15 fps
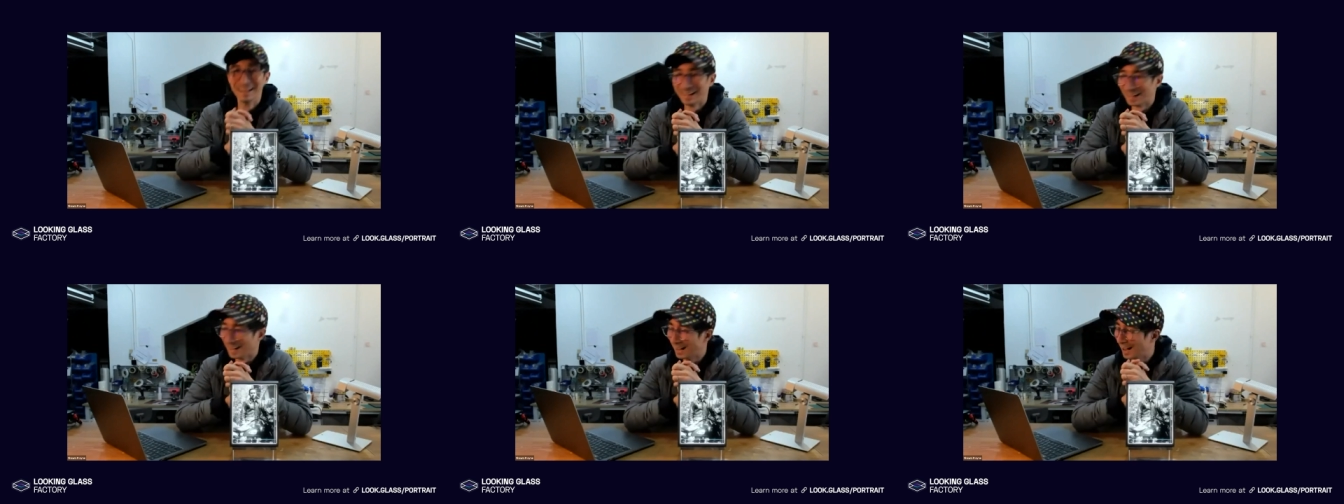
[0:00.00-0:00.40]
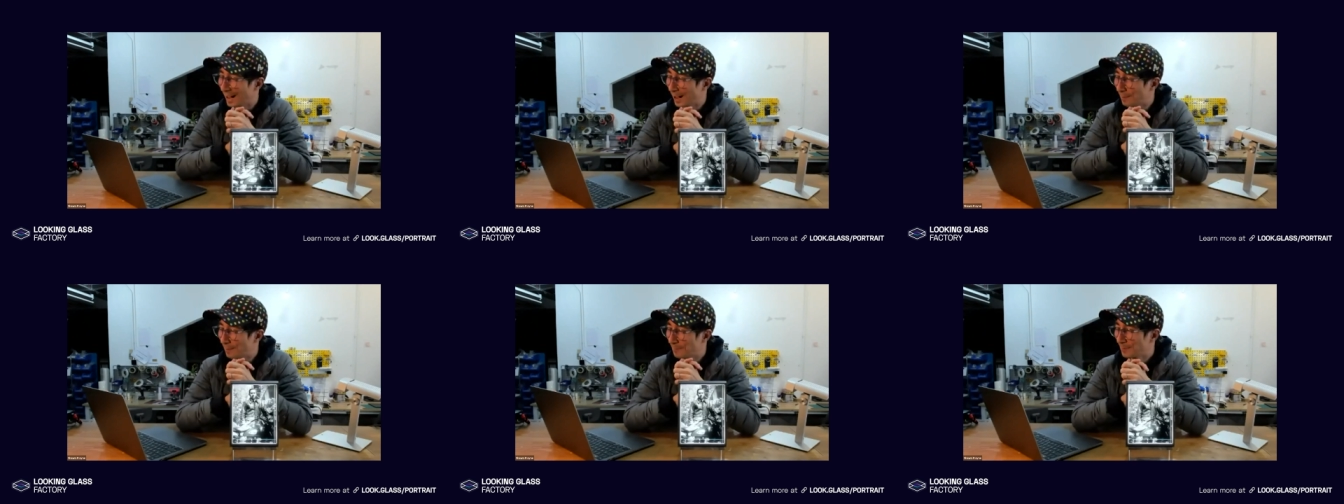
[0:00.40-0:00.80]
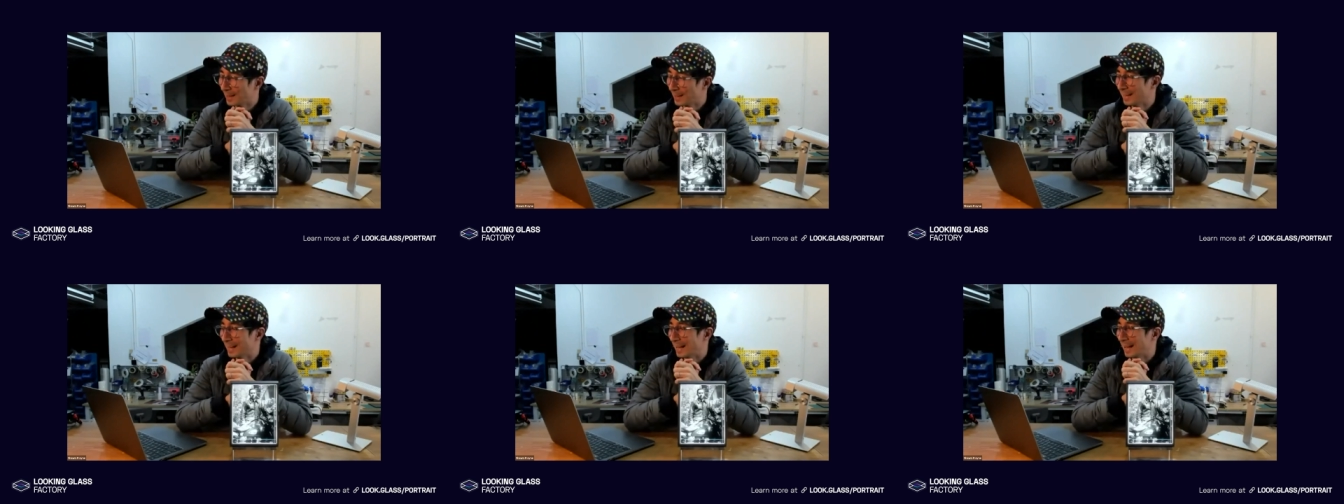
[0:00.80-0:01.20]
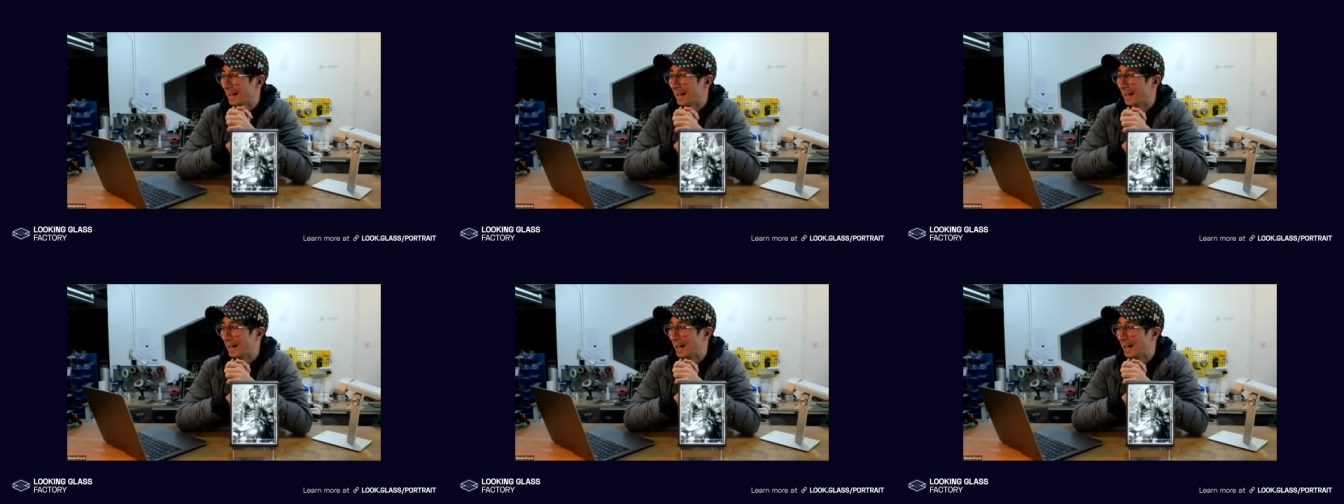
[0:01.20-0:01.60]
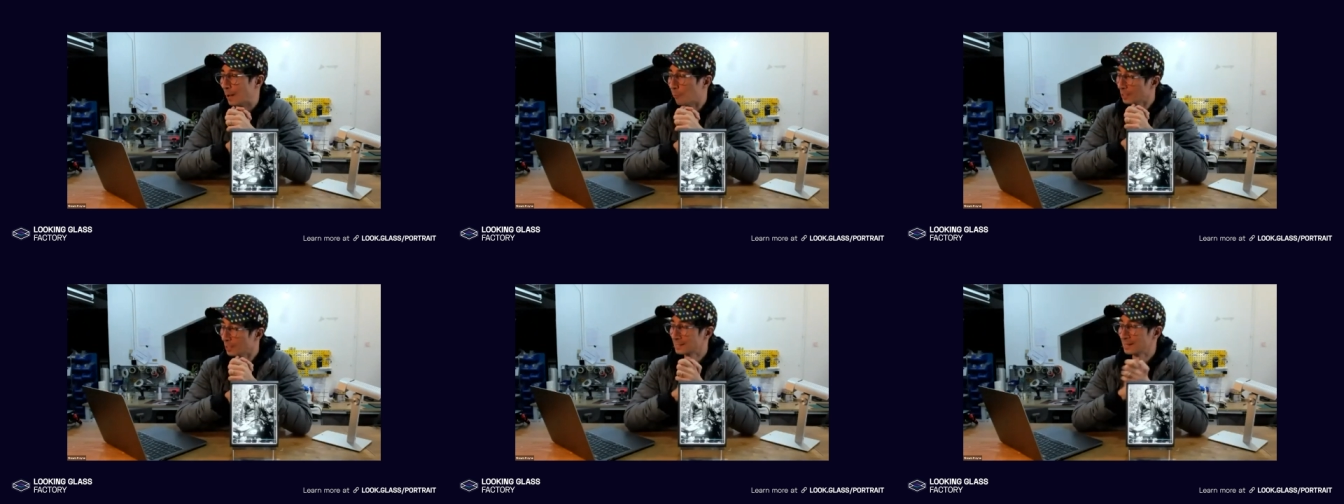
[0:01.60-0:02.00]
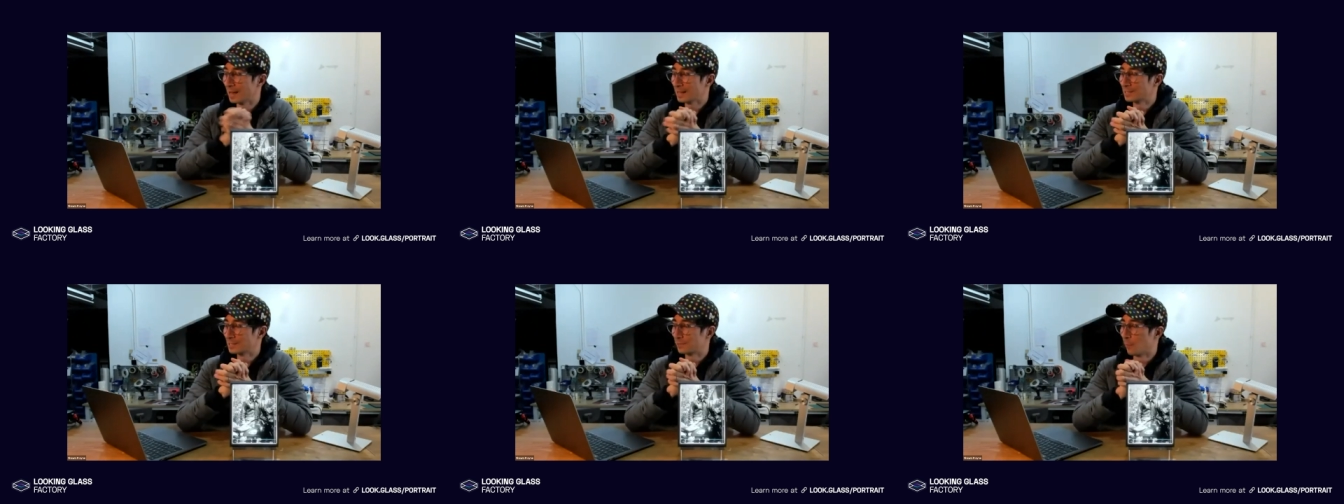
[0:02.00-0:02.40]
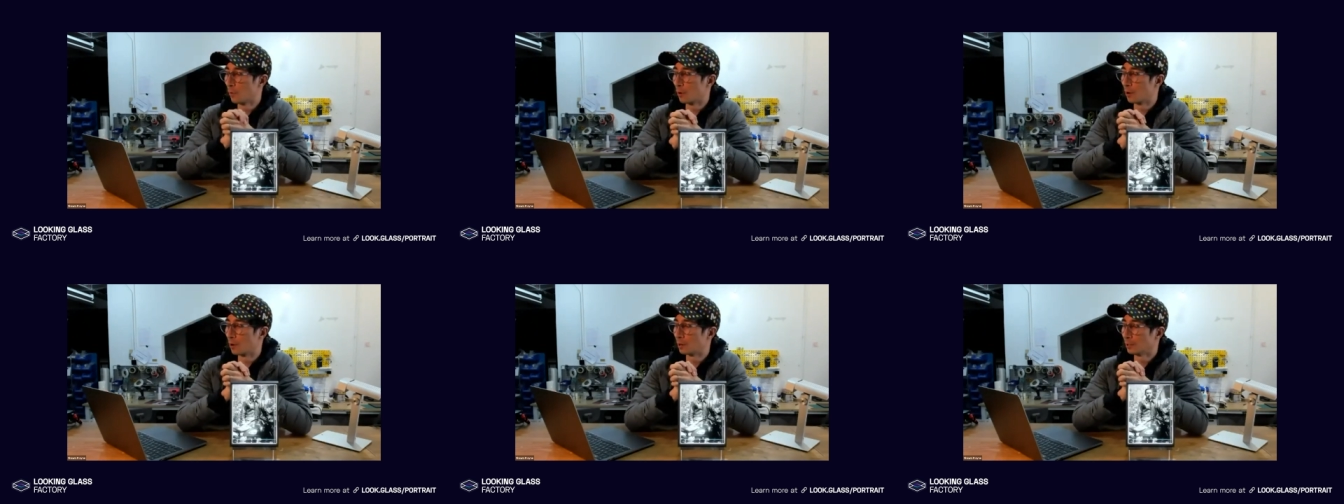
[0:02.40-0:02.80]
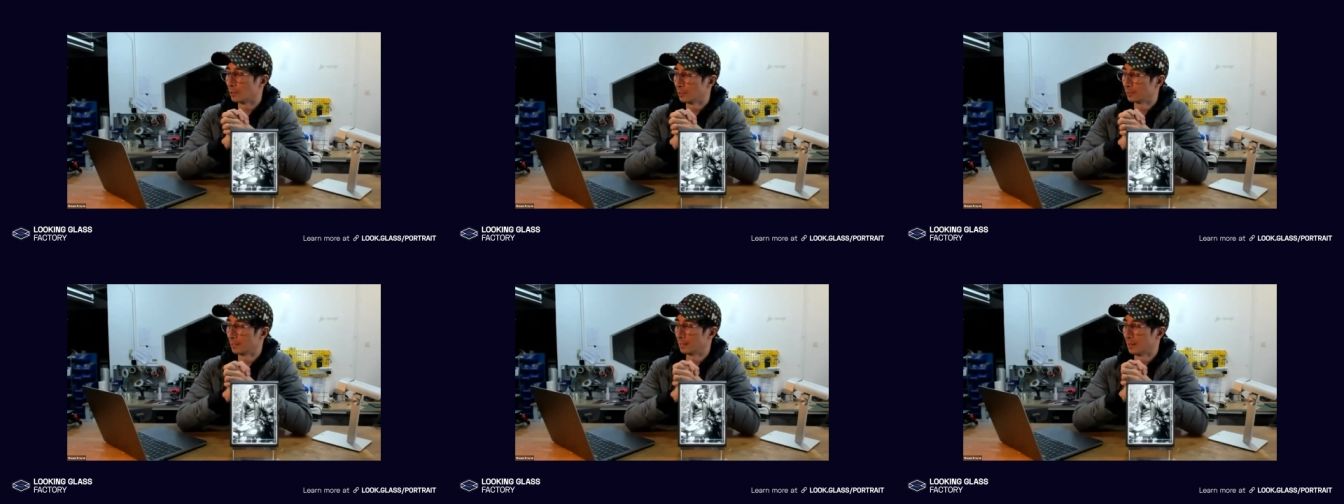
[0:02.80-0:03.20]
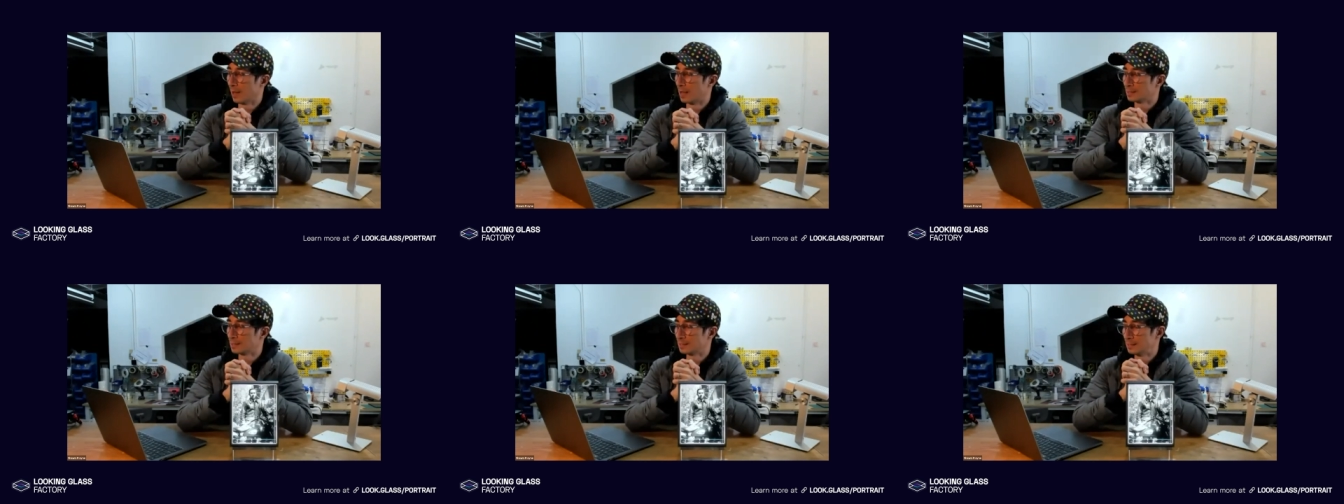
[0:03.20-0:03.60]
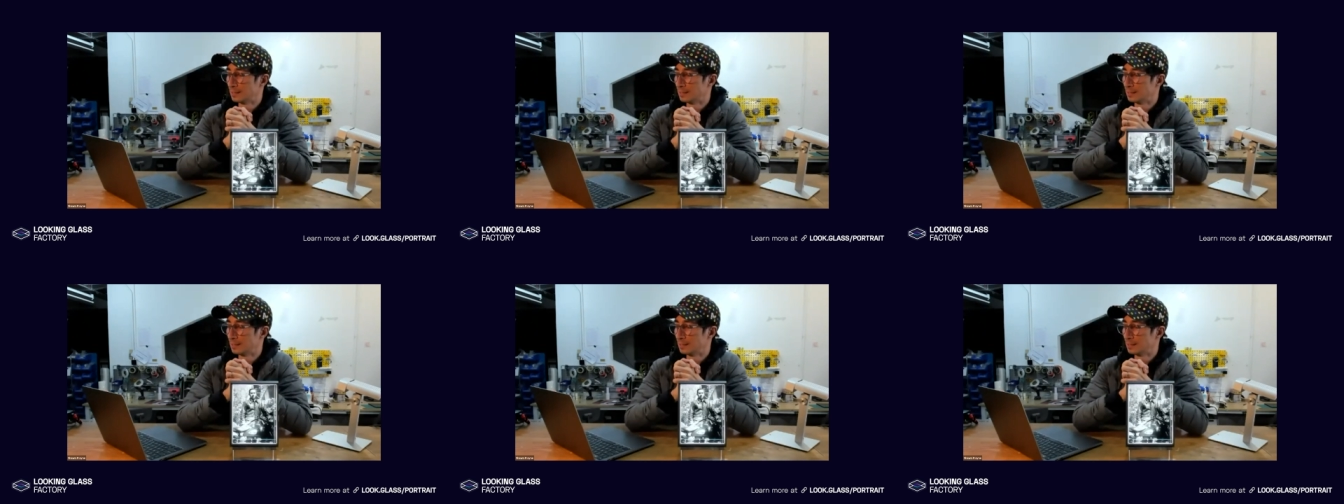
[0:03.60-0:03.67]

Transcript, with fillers: um, uh, what's next for Looking Glass is